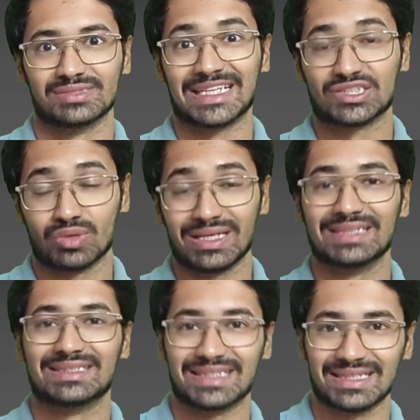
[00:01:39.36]
That's why
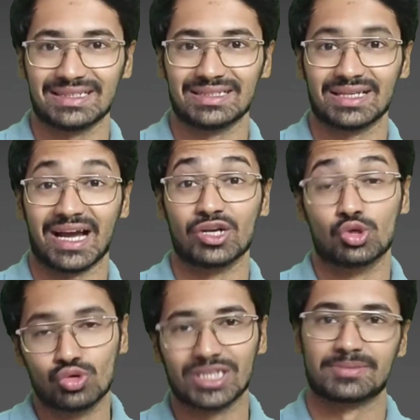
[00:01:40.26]
I say I
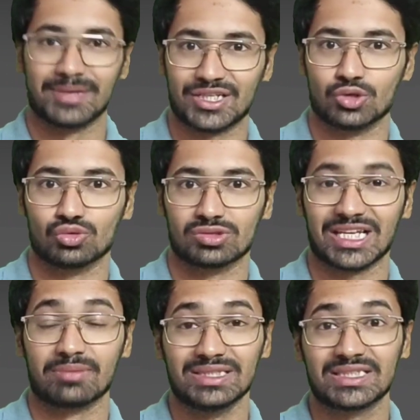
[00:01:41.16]
do respect you.
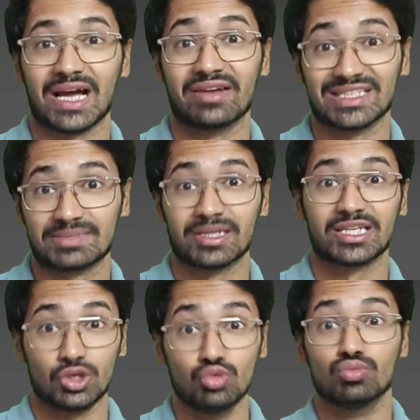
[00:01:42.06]
That means I
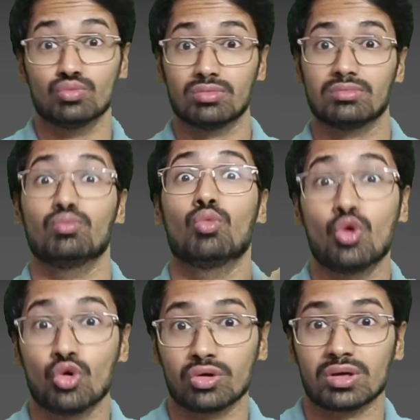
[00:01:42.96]
respect you
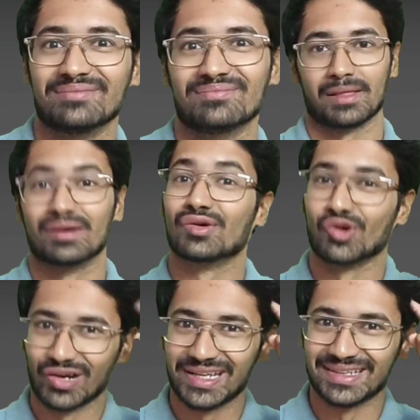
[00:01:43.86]
more.
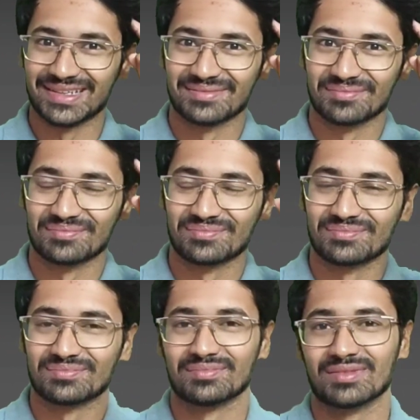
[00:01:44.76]
Got it?
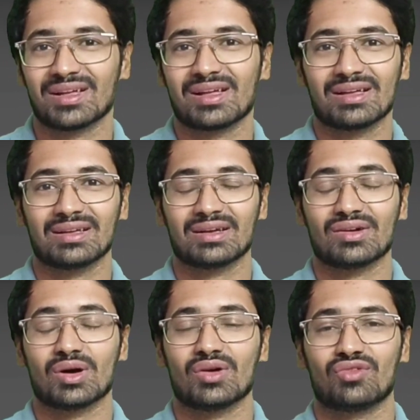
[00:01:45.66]

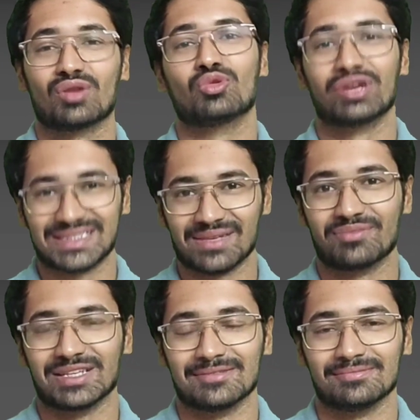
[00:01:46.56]
For more
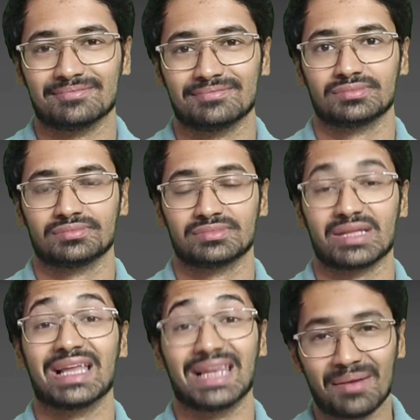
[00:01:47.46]
example,
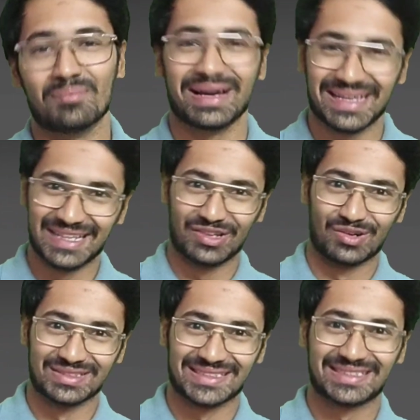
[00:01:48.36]
I love my
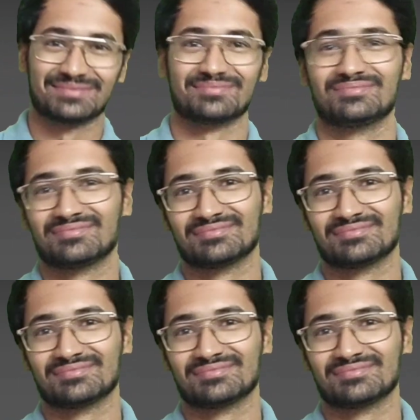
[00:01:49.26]
icons.